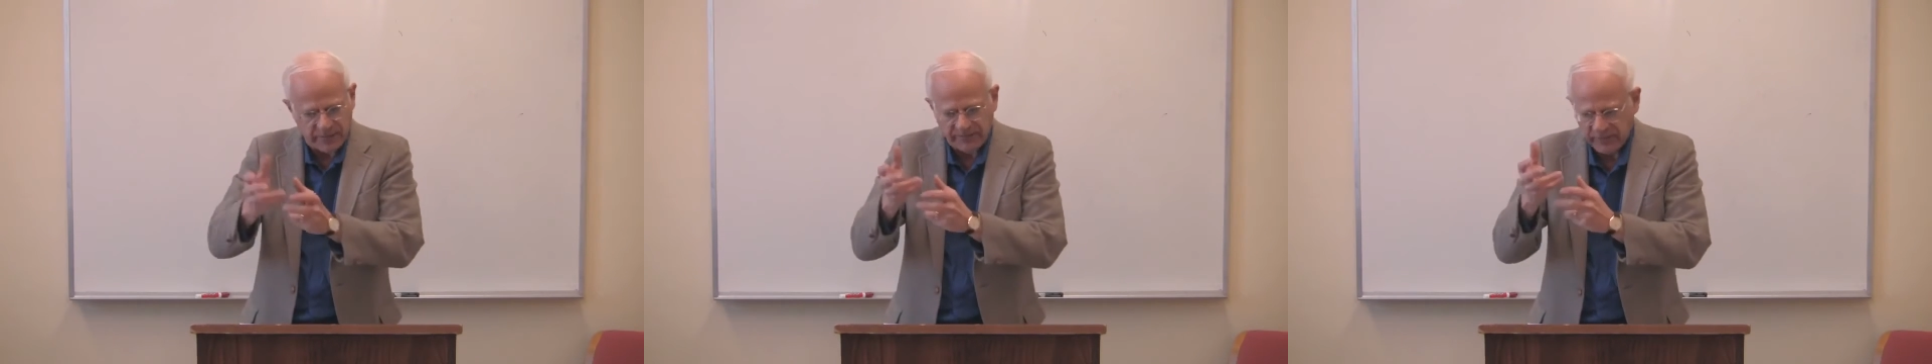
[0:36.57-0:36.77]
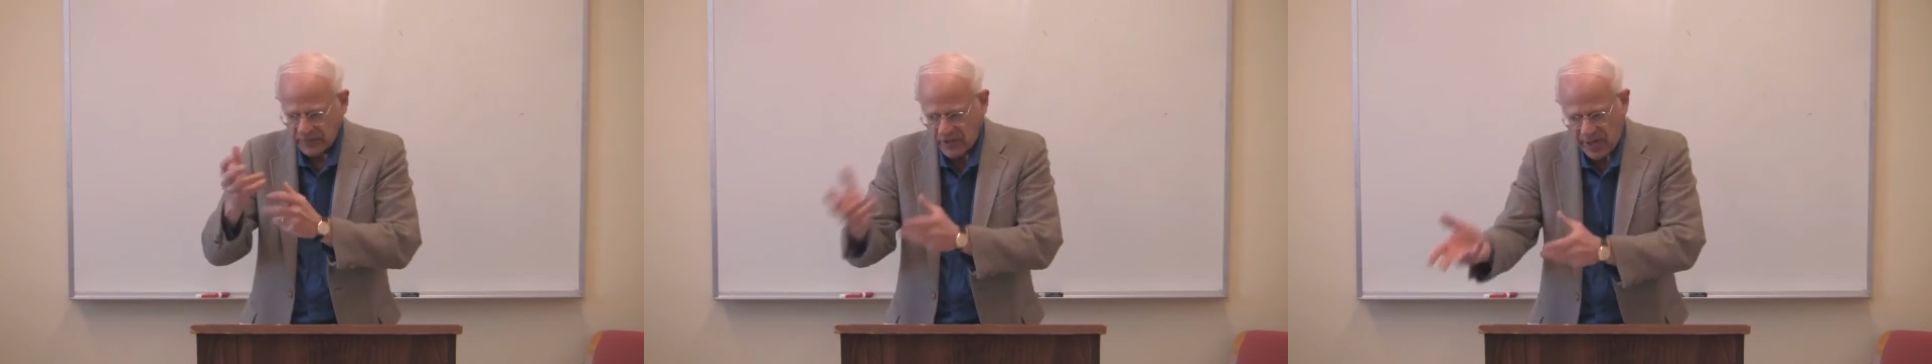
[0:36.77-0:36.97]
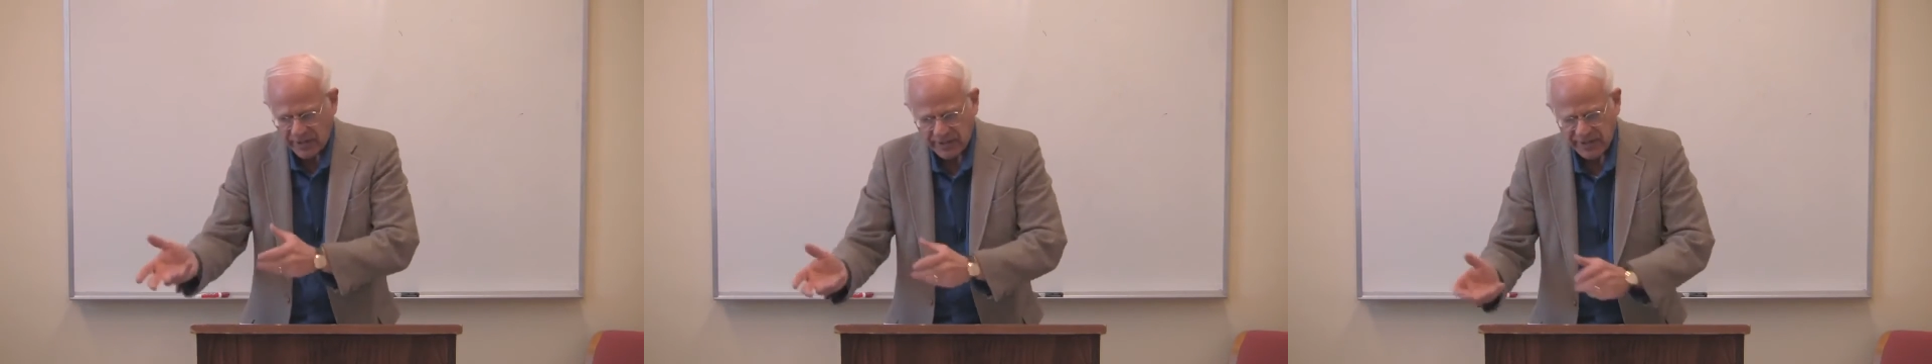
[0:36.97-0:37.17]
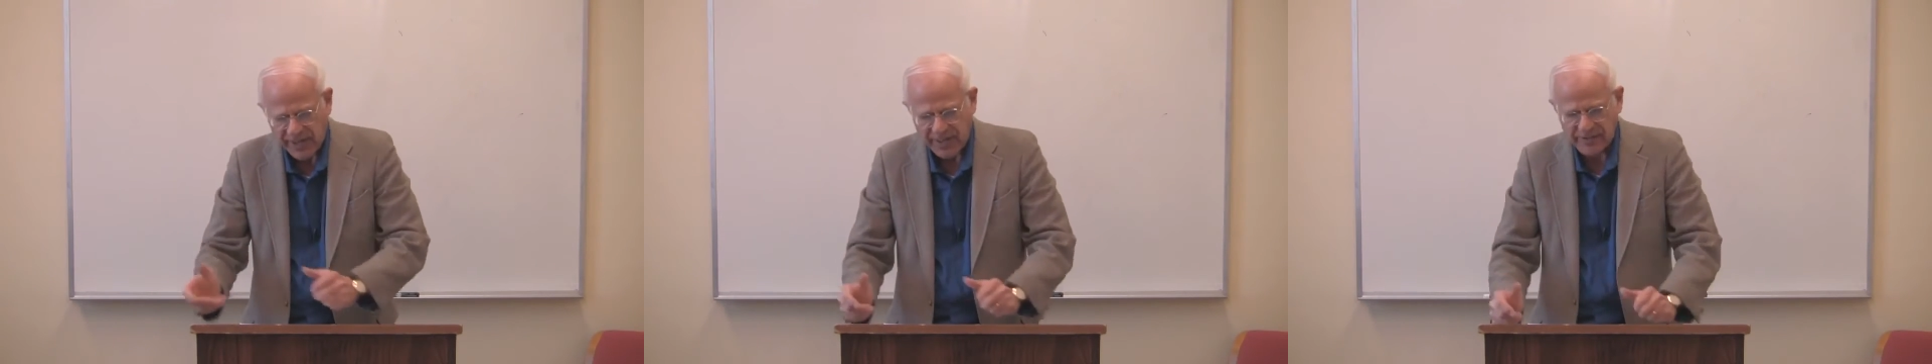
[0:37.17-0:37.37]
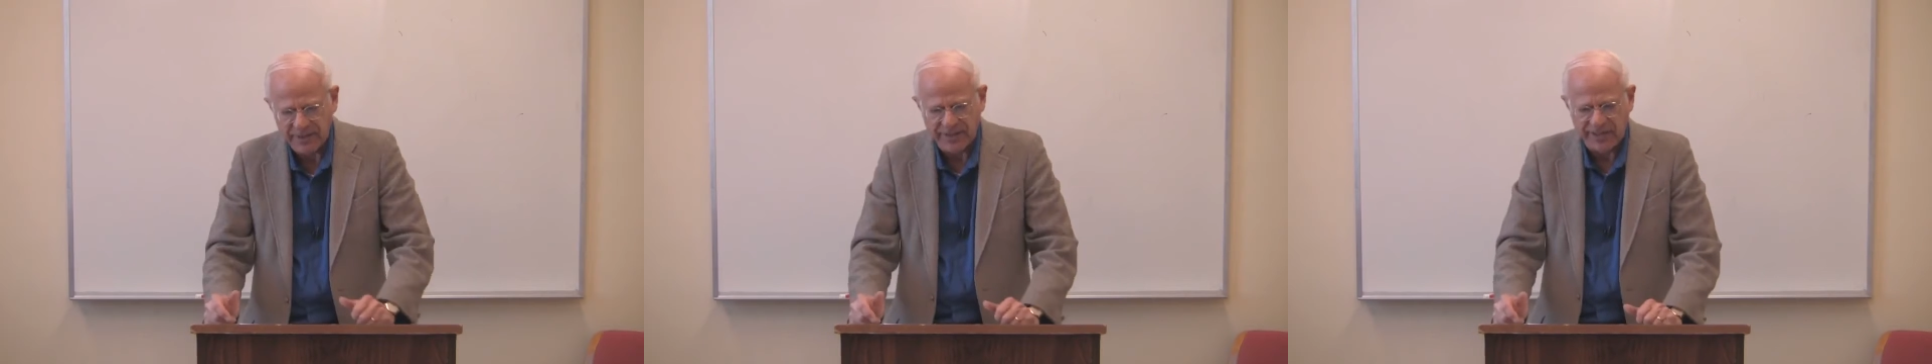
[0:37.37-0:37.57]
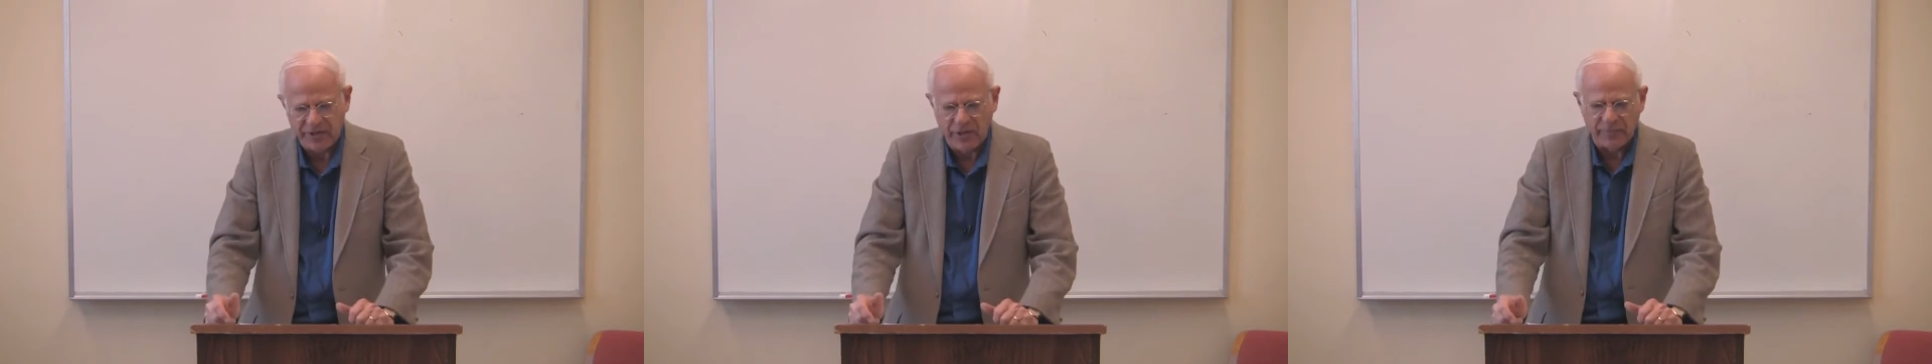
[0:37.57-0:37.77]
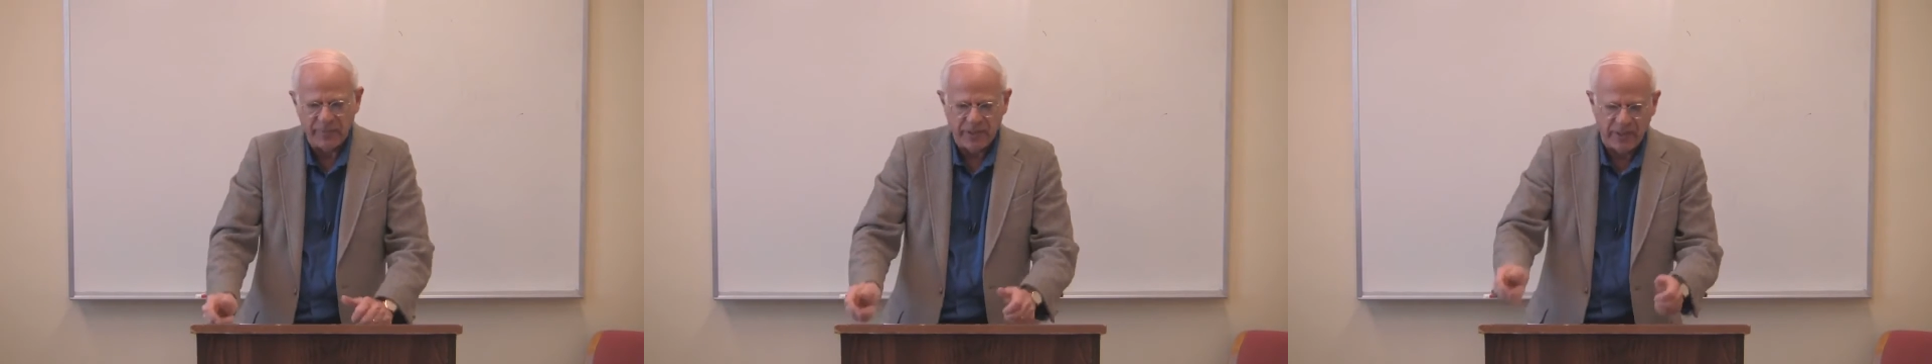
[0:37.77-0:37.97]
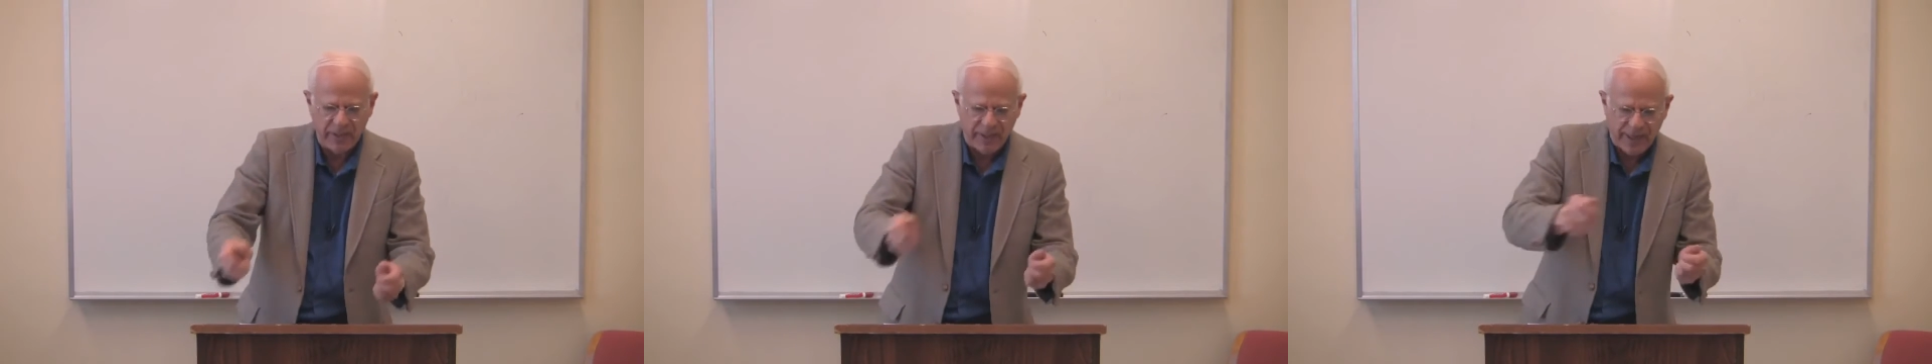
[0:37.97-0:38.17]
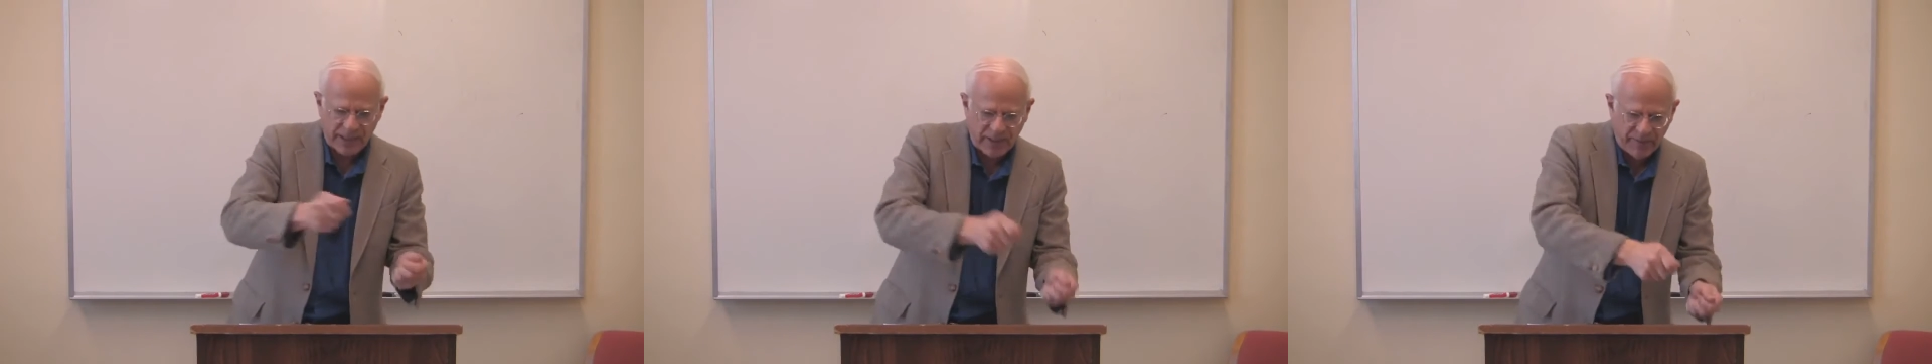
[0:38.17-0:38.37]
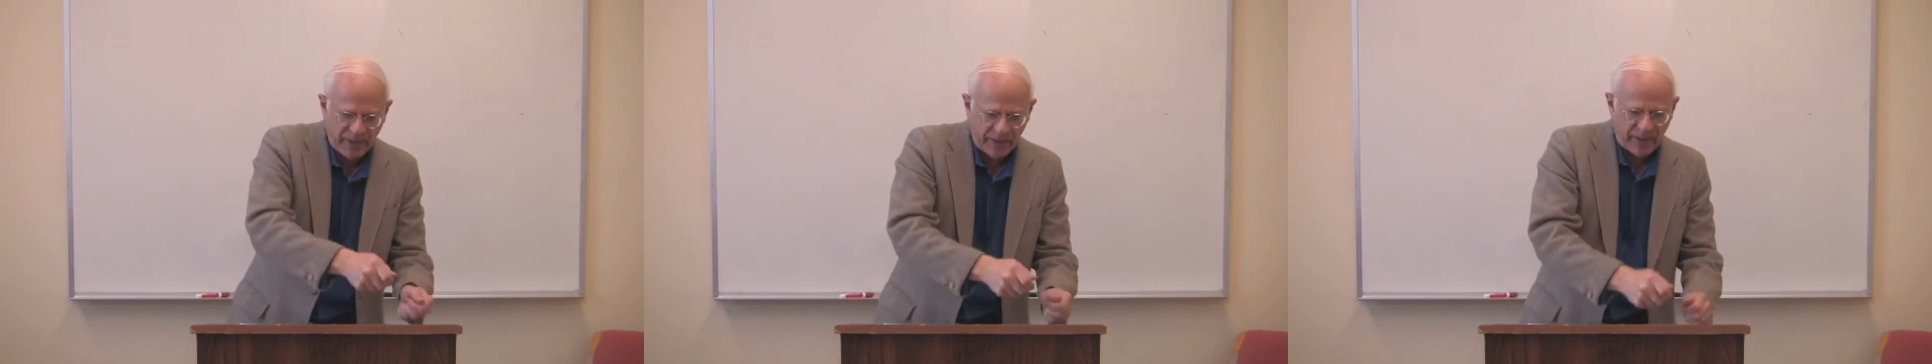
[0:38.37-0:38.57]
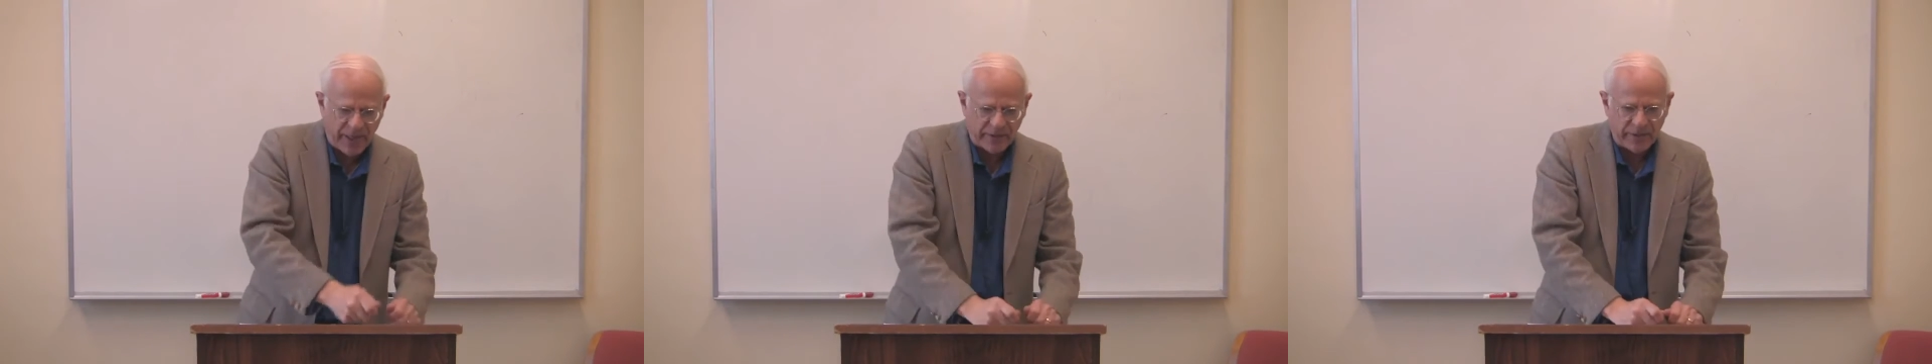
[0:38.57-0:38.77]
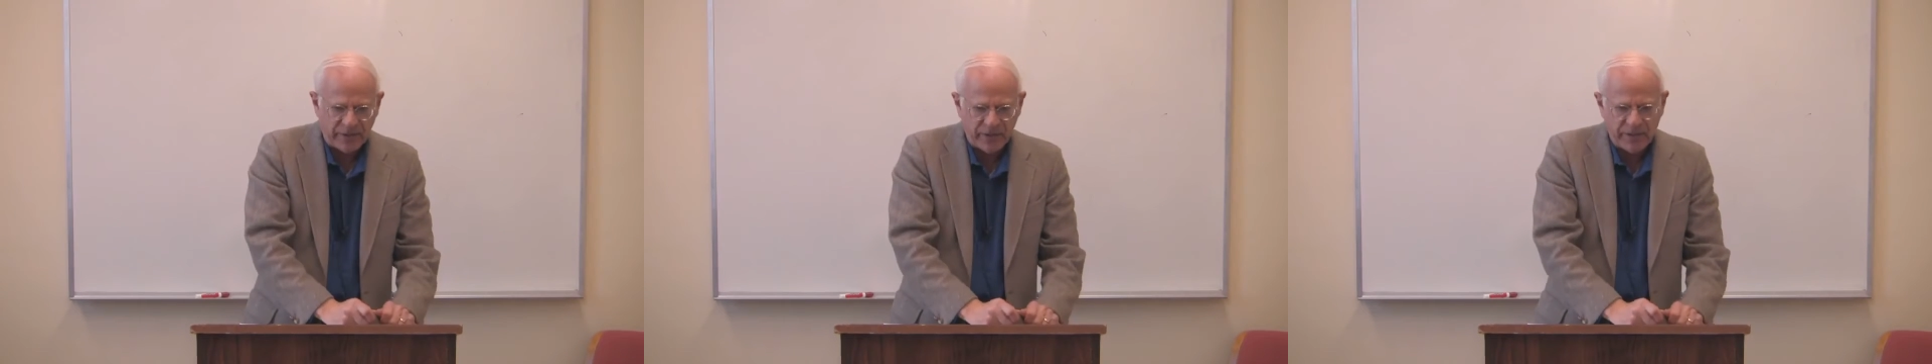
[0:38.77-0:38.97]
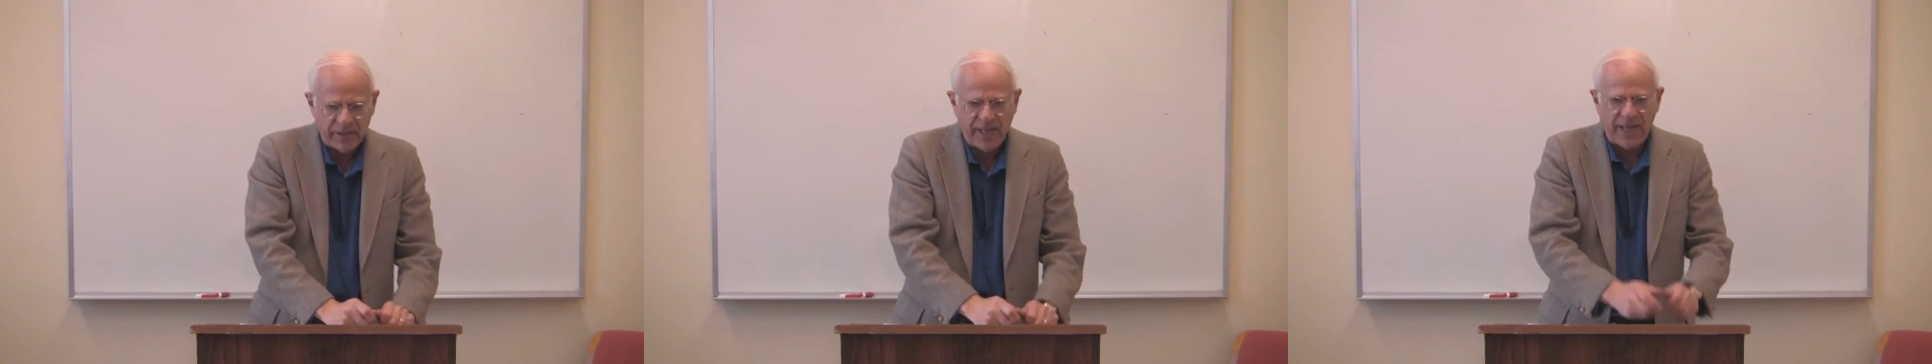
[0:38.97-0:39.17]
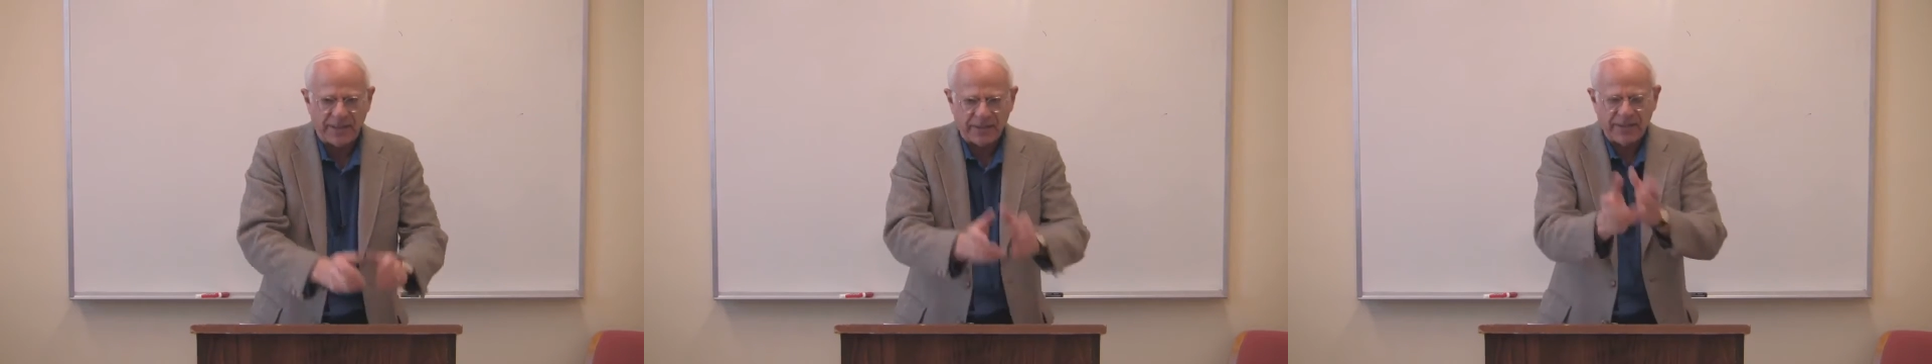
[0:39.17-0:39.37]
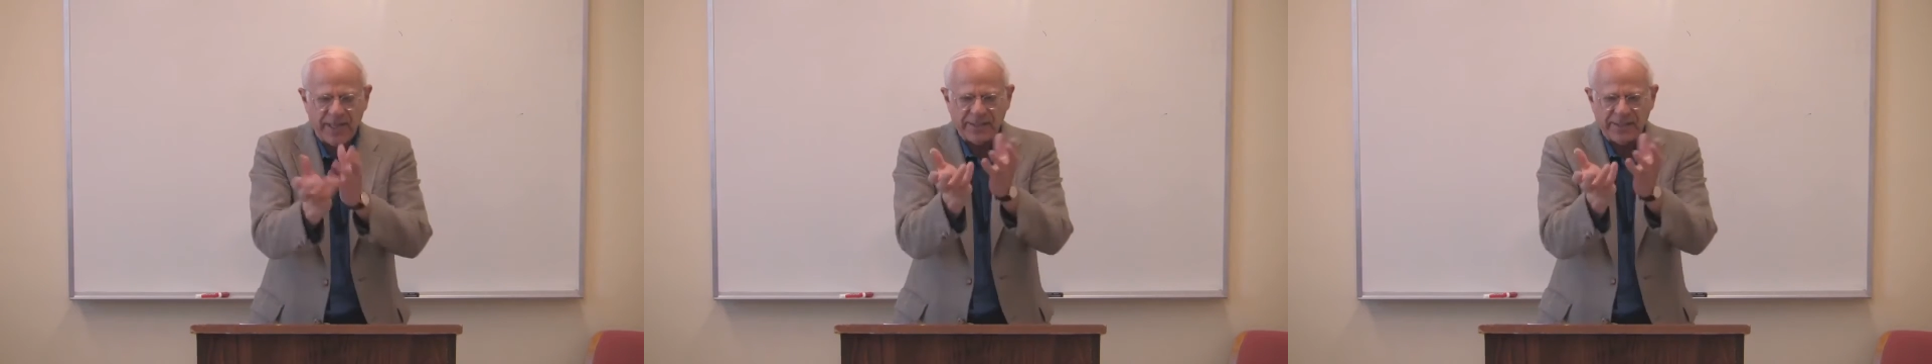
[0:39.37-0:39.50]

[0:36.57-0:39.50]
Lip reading: and for non-class to take on meaning, it has to be connected to class.